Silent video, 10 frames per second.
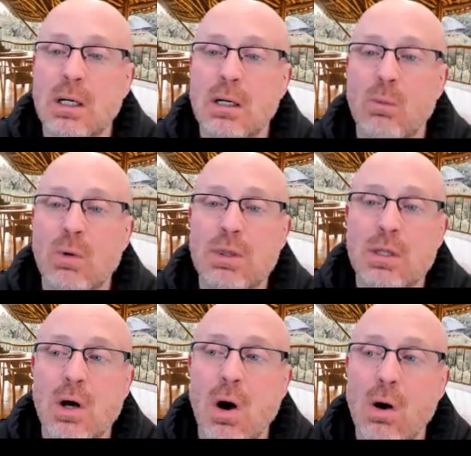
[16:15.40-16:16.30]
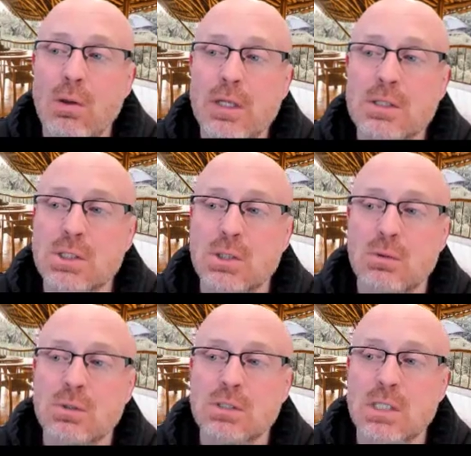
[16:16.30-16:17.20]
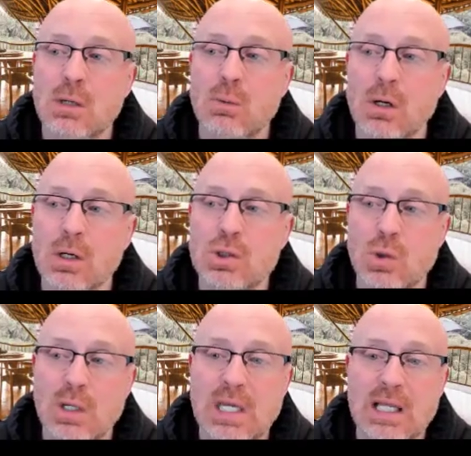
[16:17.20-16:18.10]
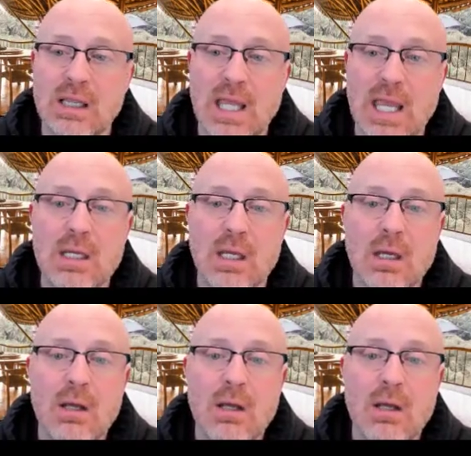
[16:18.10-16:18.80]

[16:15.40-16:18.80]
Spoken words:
with all the students that were joining late,